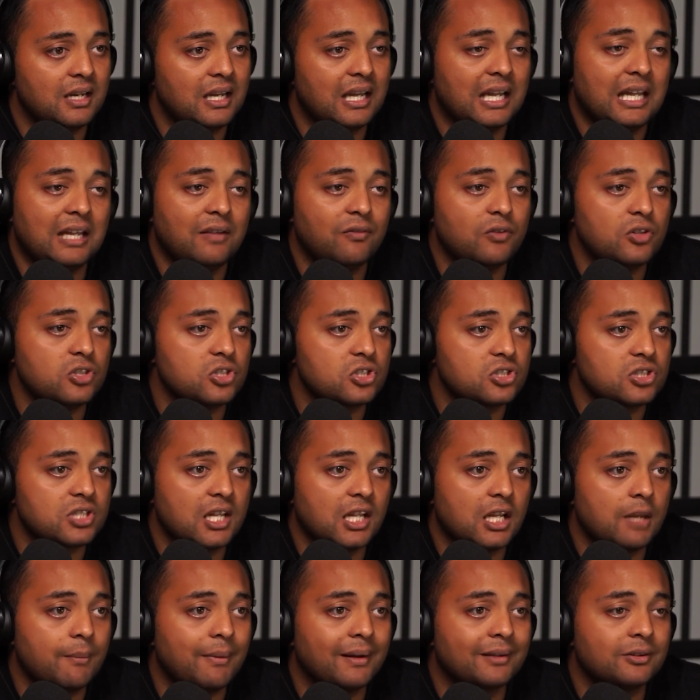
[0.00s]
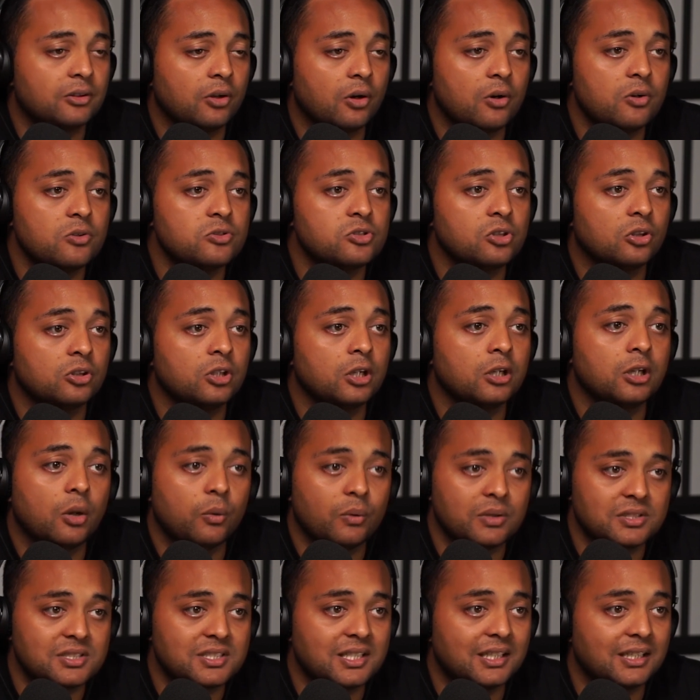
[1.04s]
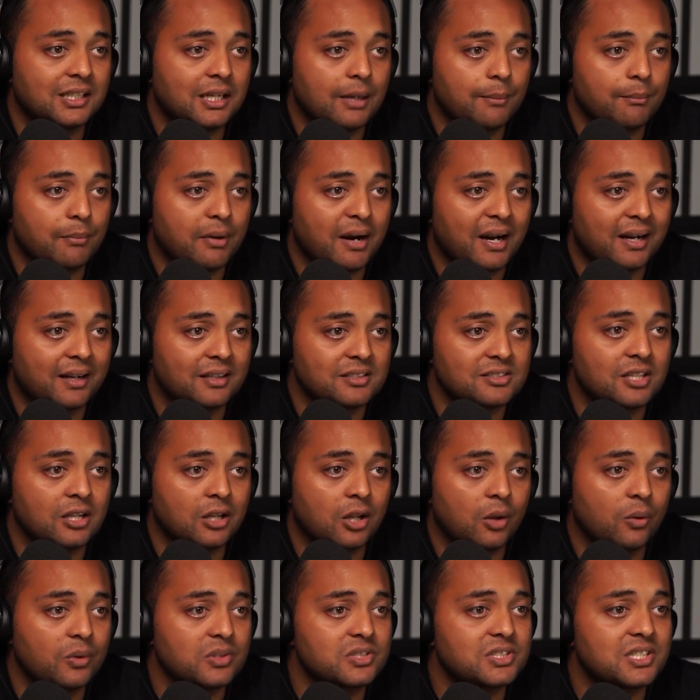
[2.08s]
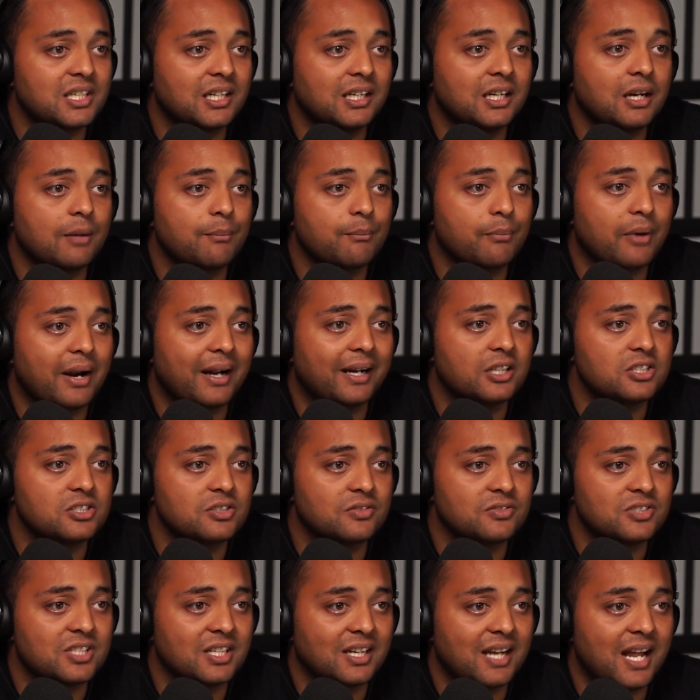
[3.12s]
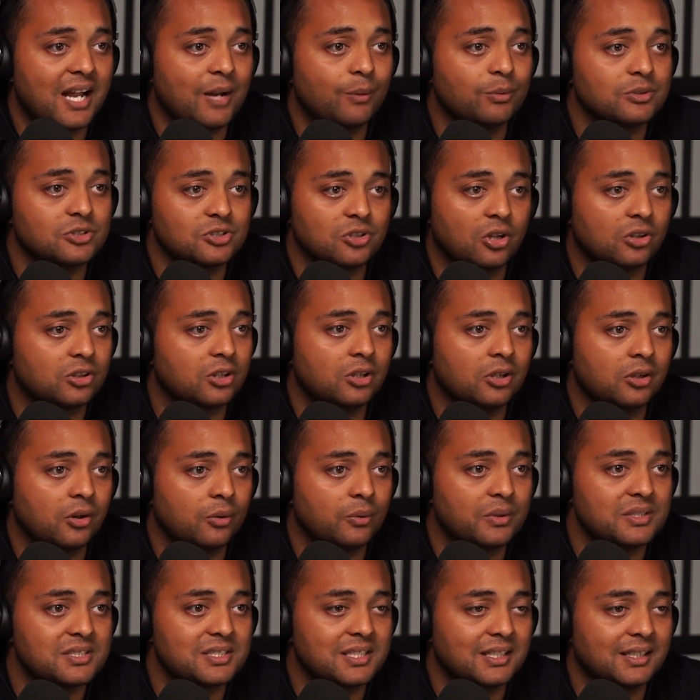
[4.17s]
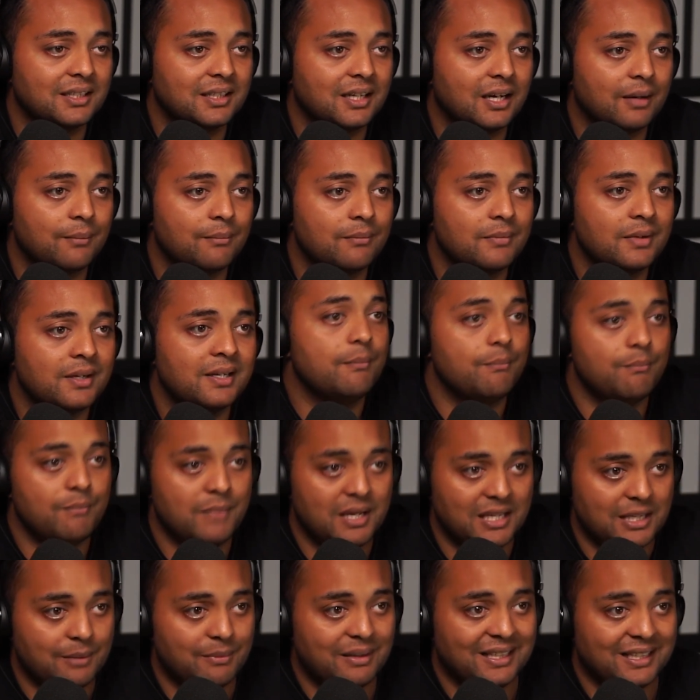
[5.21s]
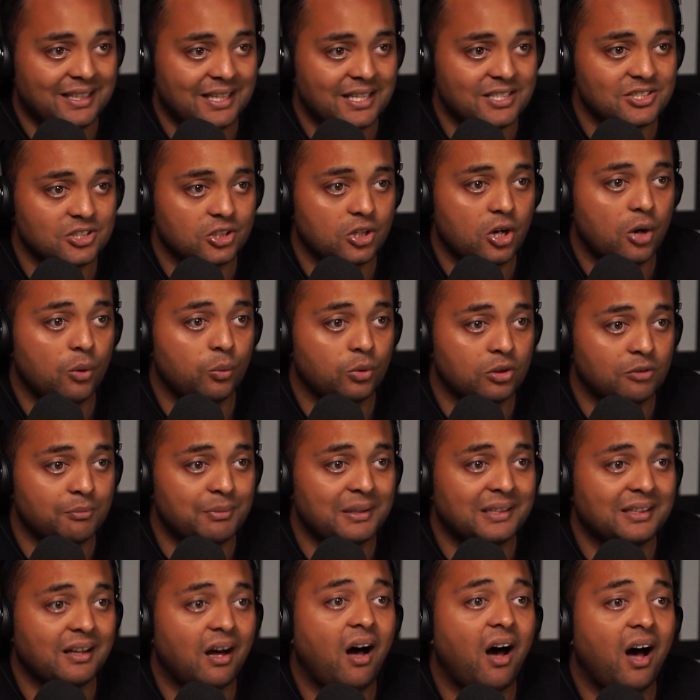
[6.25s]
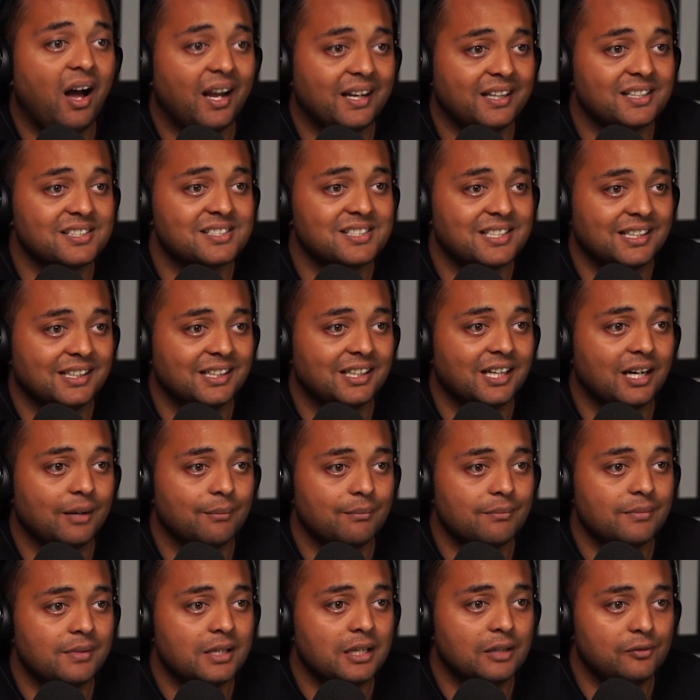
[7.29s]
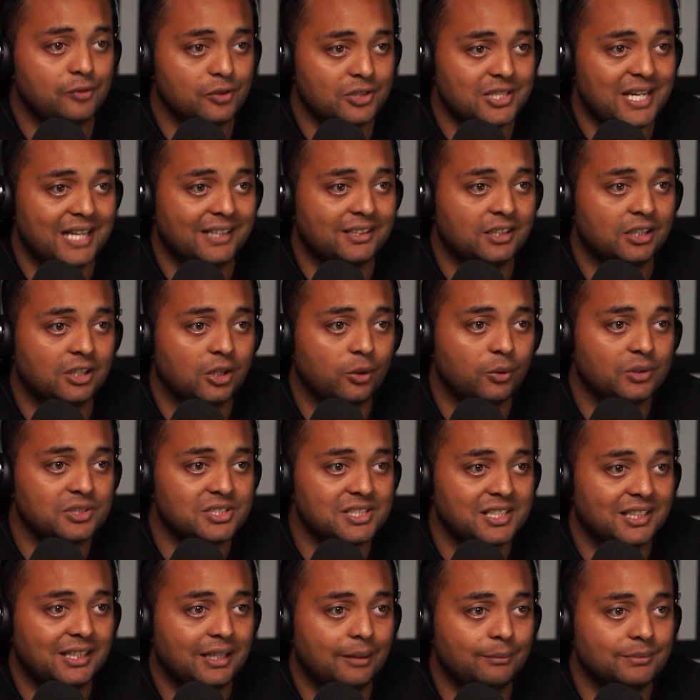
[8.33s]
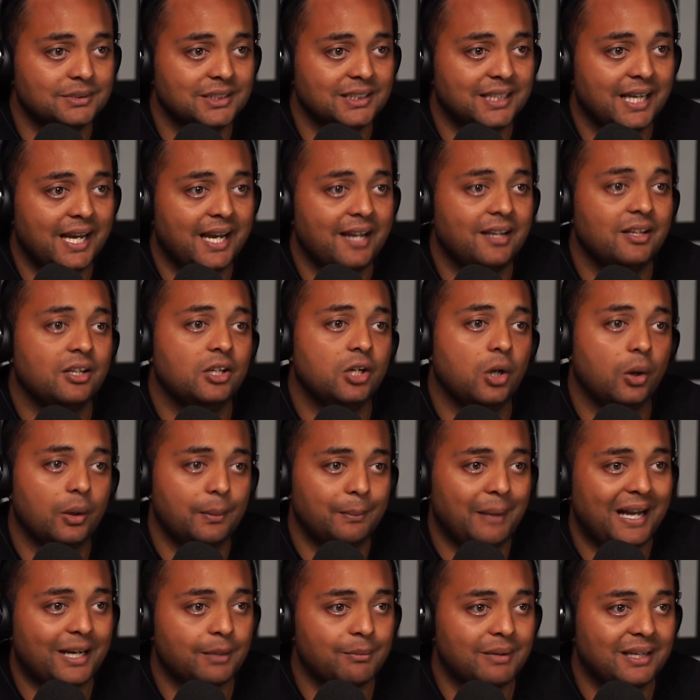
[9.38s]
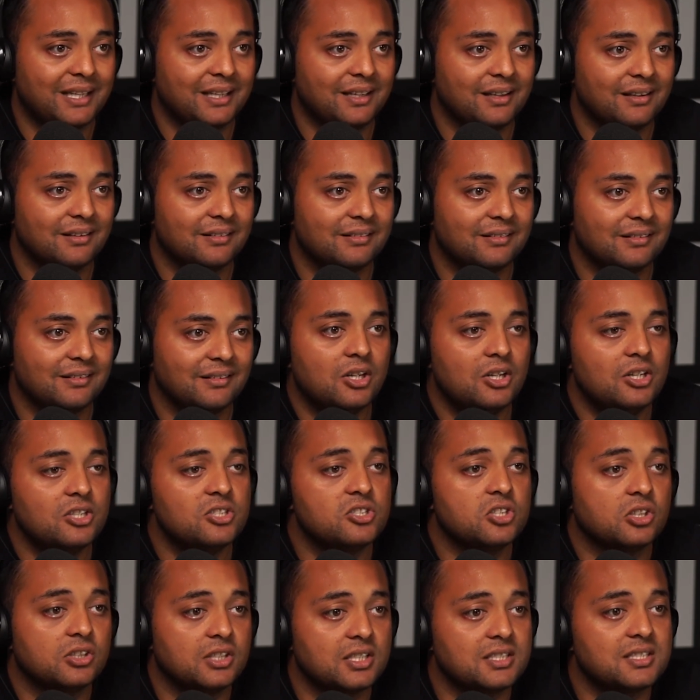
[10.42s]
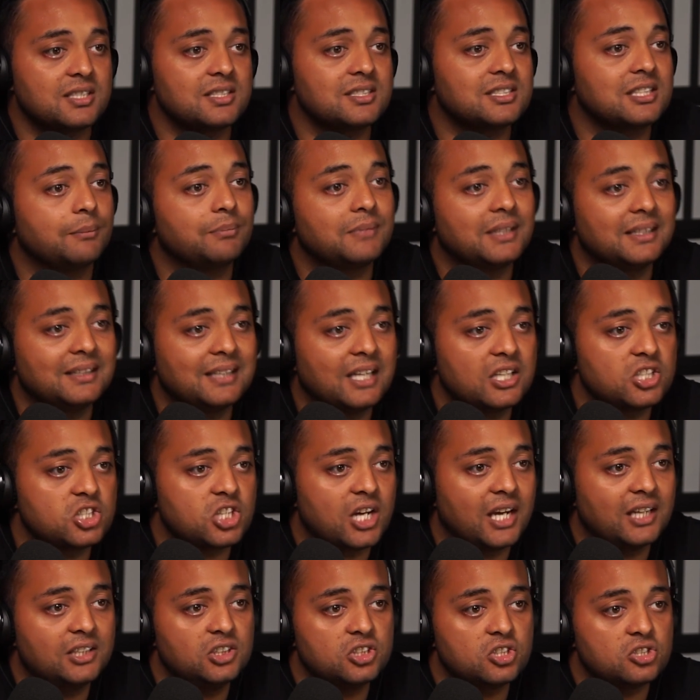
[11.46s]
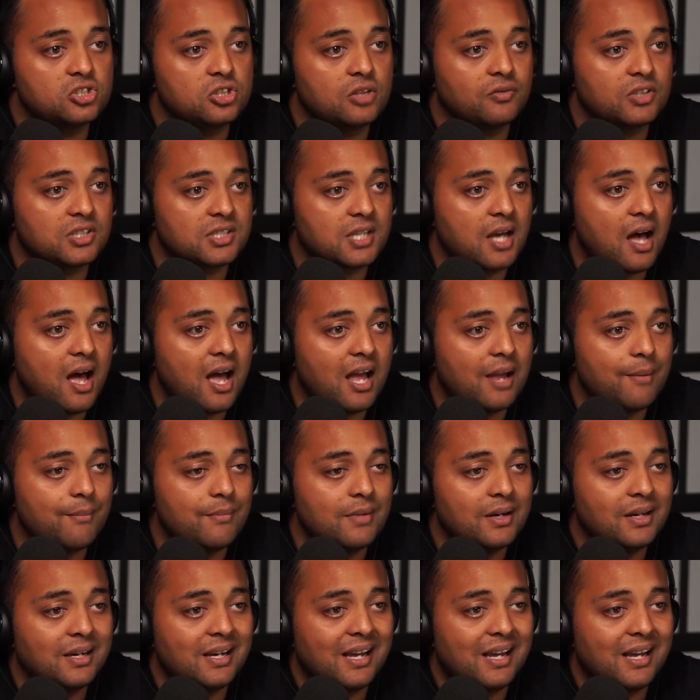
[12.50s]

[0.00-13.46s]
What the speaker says: Even just think about those on the lowest income brackets. The lowest income brackets of today was not the lowest income many, many years ago. It would have been the highest income if you take the lowest income today, going back many years. So this is something that changes over time.